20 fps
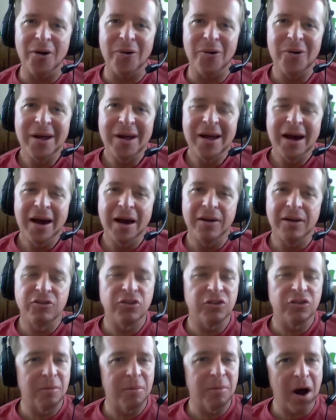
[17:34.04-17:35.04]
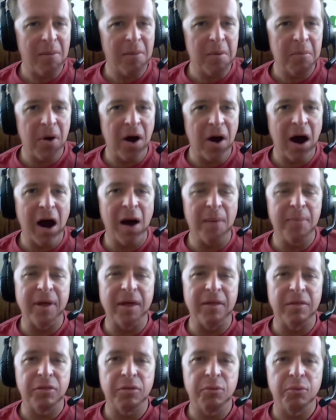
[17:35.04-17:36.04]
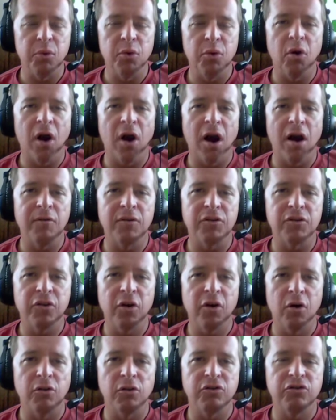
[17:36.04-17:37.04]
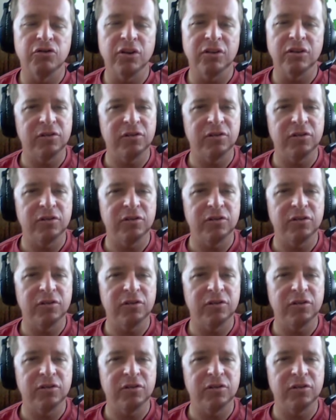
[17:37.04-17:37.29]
and how it's just a mom and pop, and through Harvest Host,